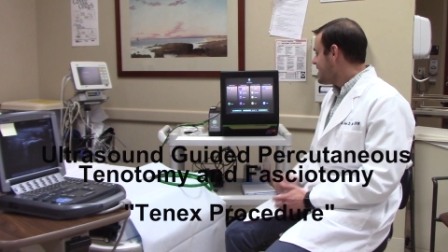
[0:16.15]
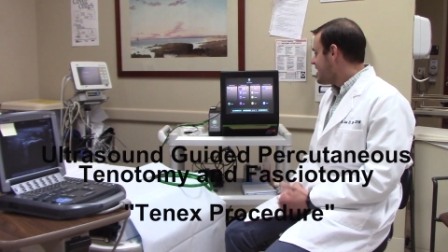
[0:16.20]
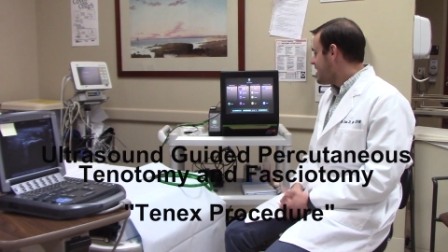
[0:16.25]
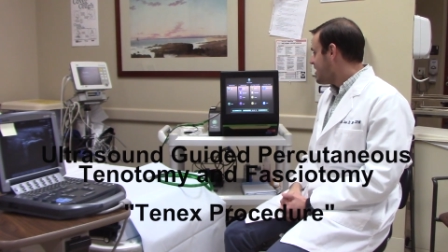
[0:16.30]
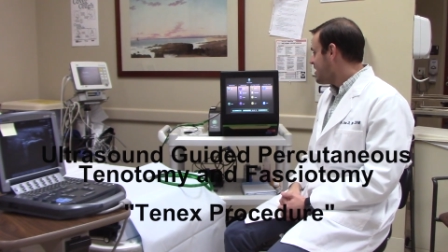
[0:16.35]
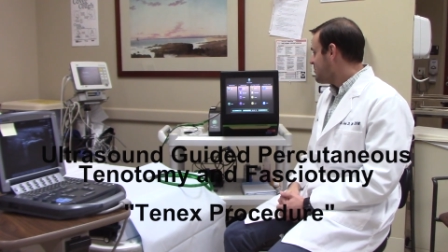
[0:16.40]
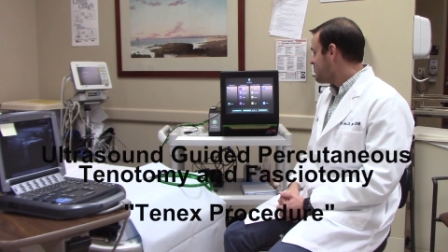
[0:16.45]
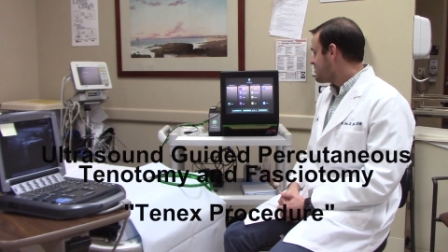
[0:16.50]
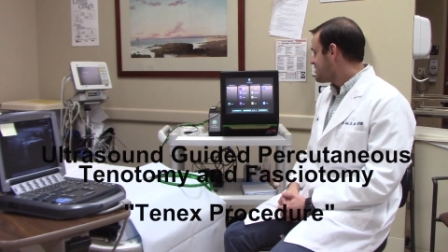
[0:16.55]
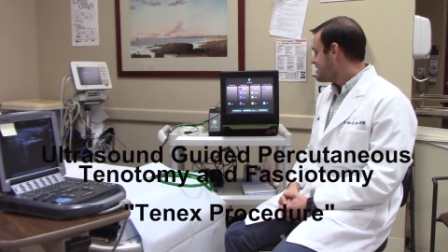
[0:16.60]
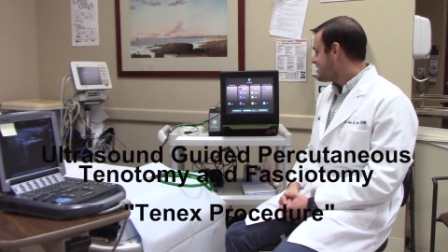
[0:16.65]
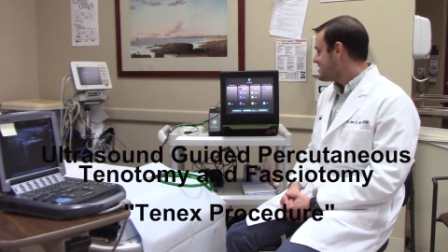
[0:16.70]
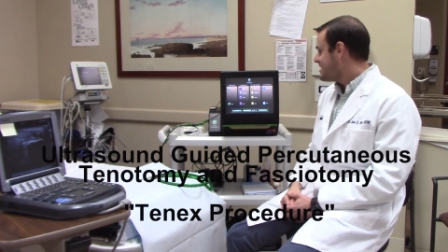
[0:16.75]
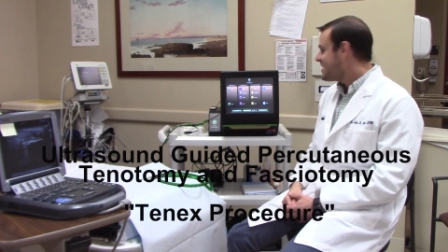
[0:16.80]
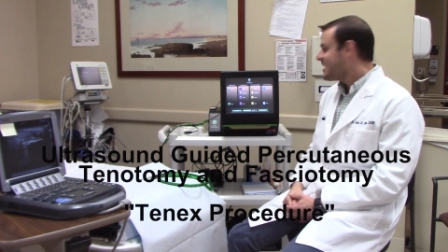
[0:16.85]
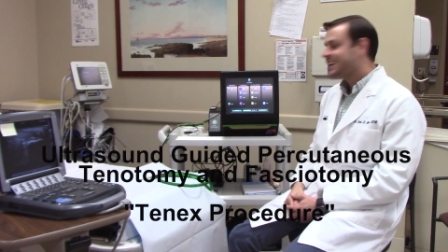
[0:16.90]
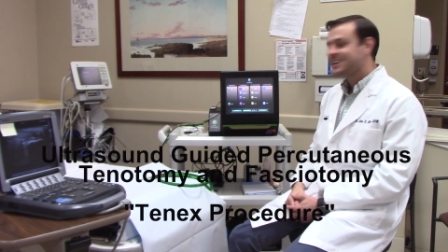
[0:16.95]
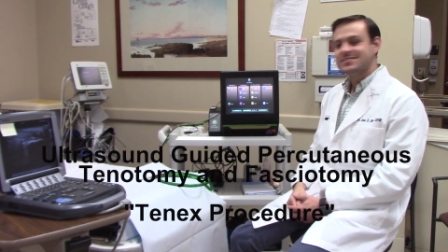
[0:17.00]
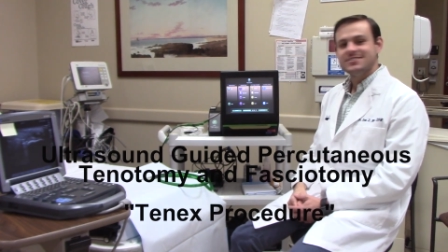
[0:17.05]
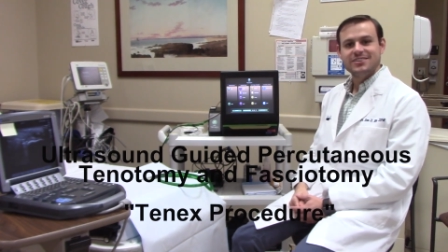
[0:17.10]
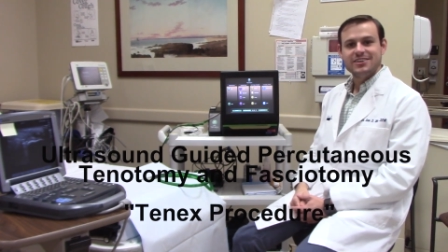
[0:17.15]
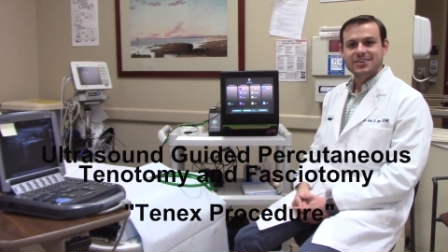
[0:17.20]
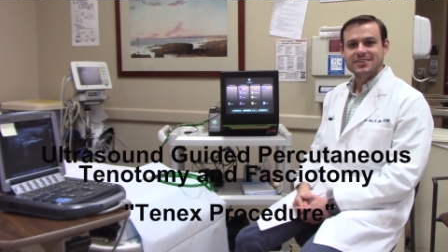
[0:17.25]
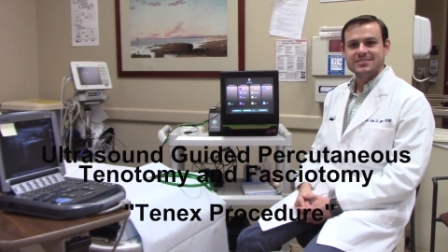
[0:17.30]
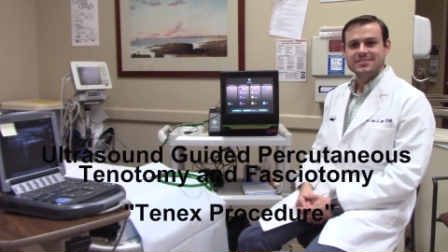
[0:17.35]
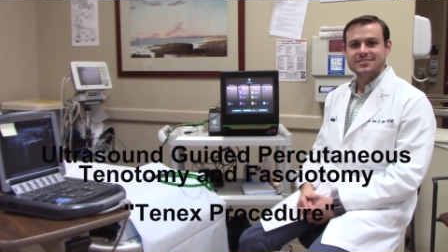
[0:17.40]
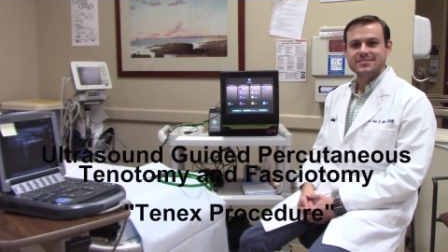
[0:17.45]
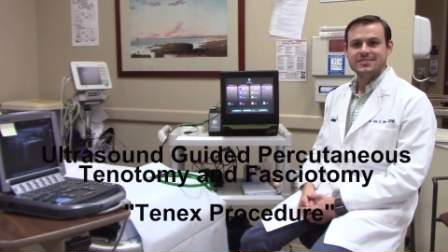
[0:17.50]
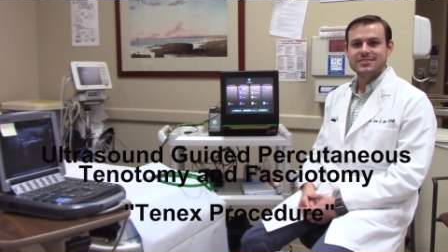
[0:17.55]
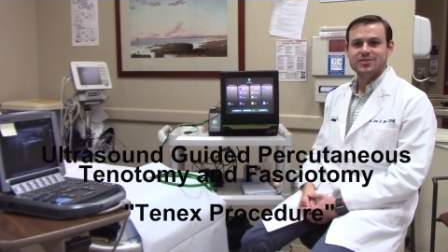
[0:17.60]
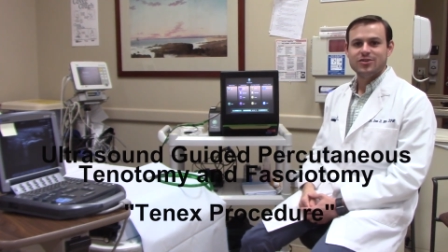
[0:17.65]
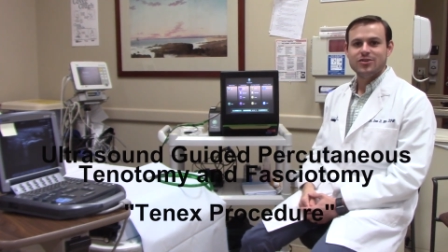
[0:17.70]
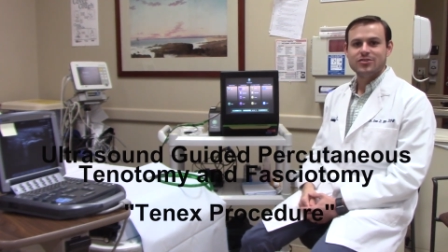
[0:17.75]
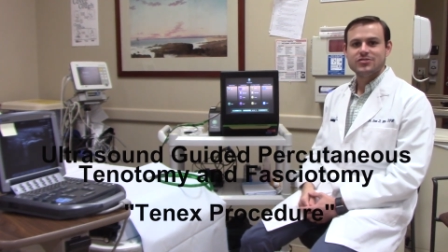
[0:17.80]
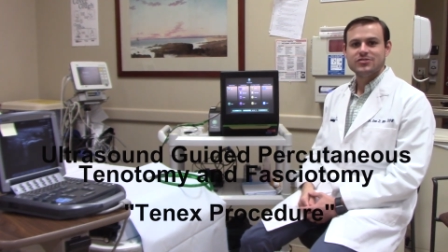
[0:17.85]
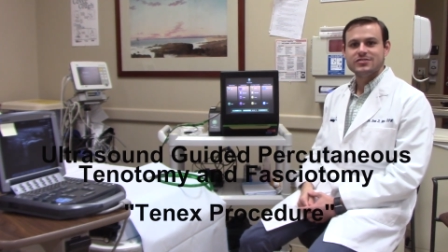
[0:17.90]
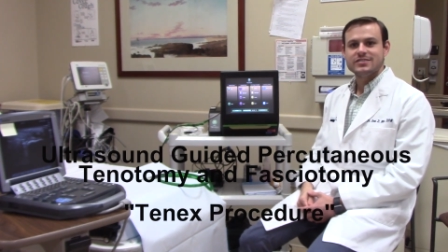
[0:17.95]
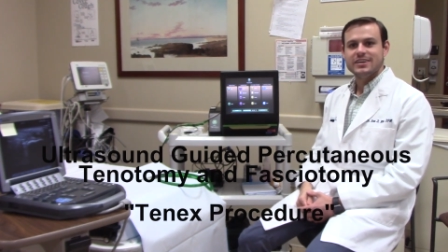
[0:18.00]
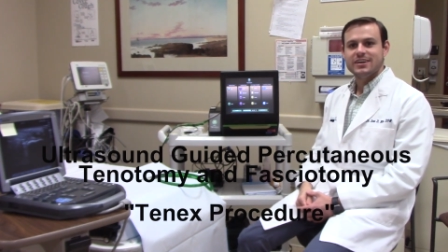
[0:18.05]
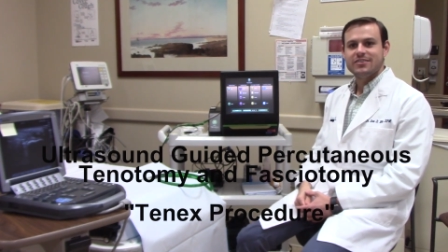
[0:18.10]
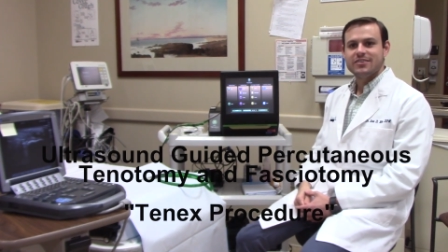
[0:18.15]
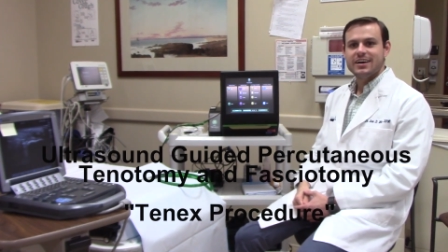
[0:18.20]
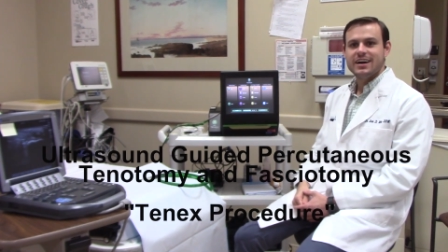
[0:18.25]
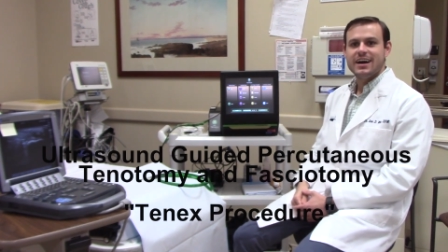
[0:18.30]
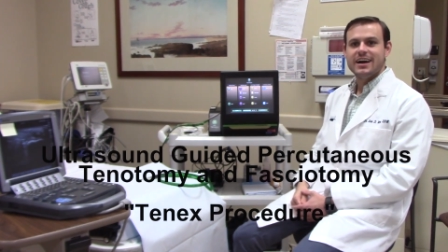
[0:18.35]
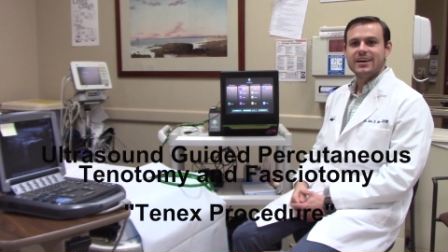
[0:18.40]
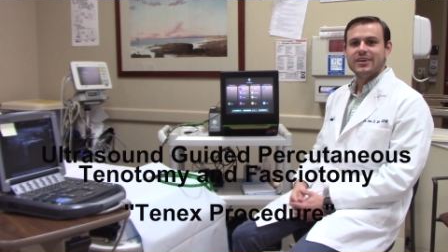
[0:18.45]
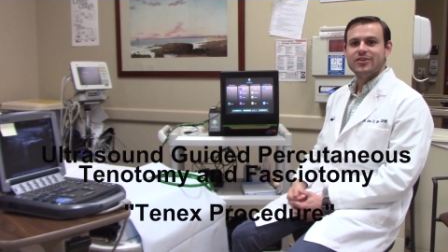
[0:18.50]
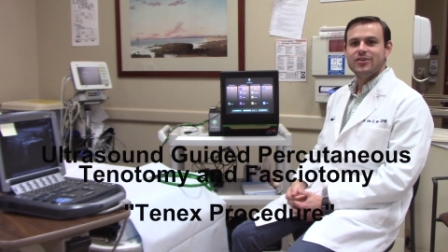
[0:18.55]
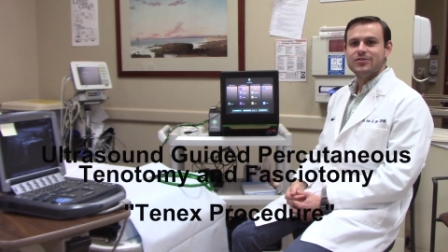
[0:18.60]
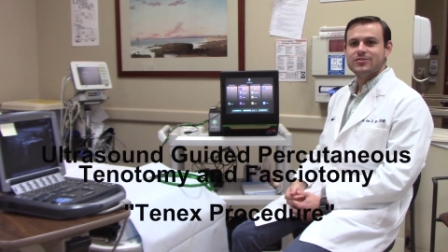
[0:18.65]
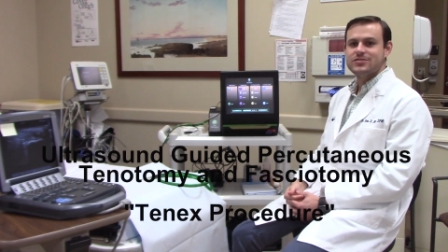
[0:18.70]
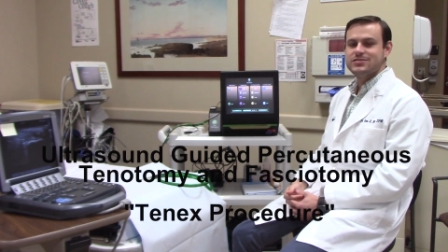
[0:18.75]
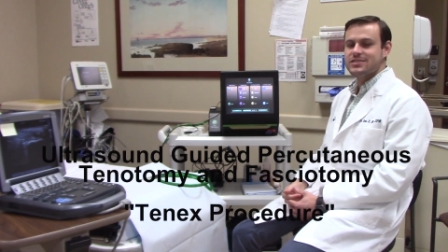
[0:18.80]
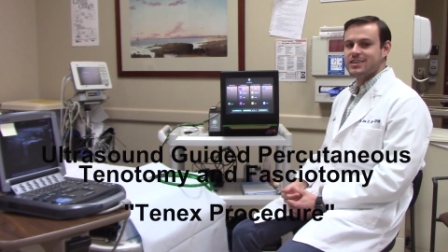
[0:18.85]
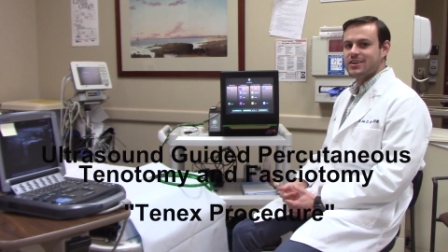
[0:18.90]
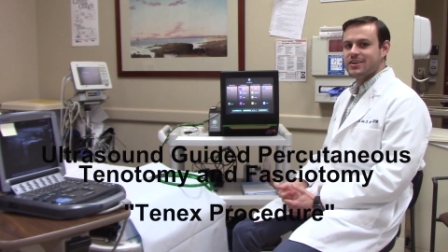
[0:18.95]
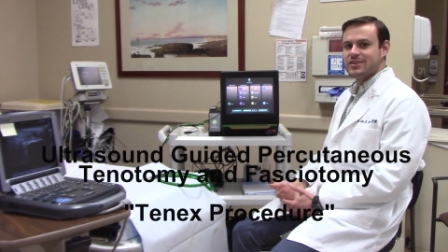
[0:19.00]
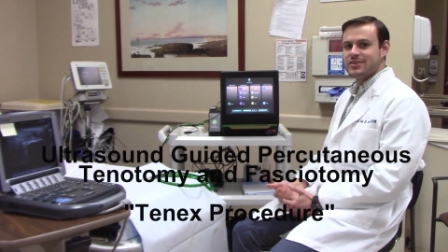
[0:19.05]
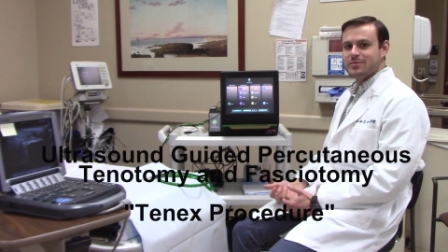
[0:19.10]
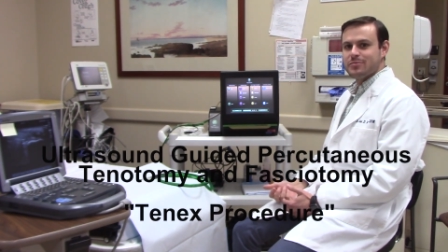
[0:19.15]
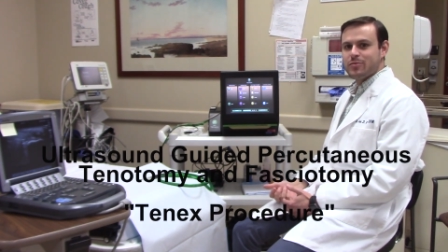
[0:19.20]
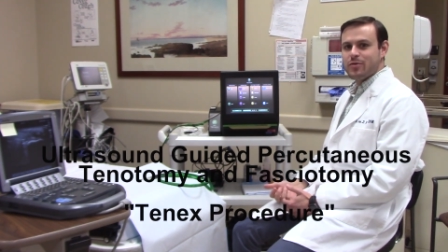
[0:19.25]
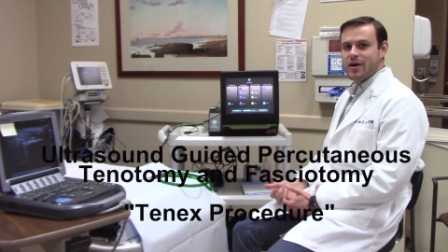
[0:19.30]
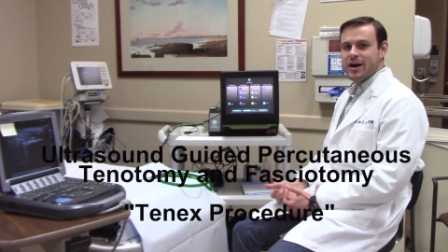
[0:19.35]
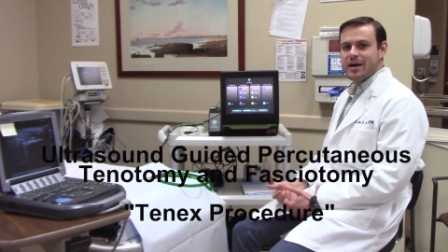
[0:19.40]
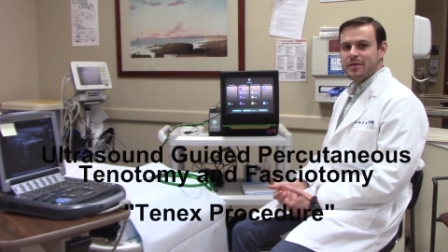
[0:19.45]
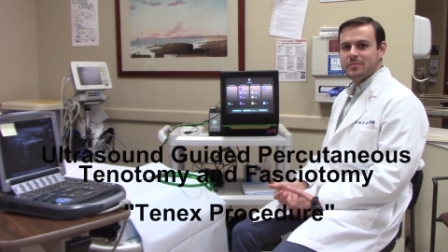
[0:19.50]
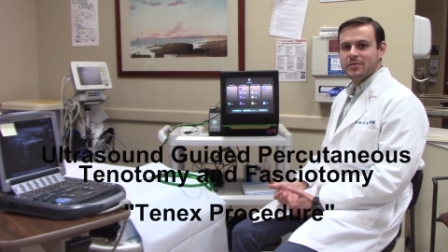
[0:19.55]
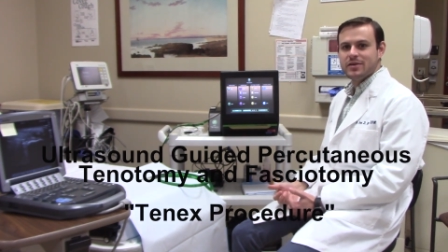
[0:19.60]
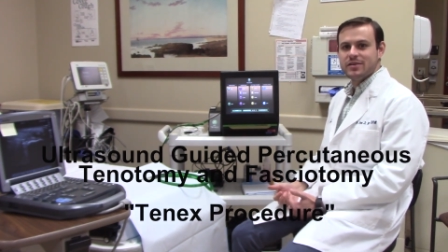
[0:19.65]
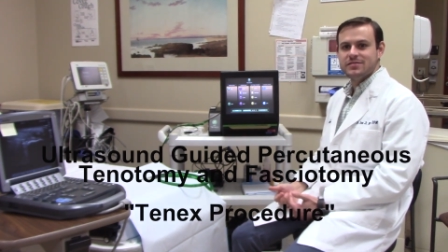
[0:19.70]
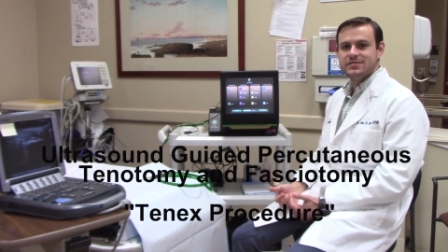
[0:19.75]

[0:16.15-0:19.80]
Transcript: Um, what the Tenex does is an ultrasound-guided ultrasonic debridement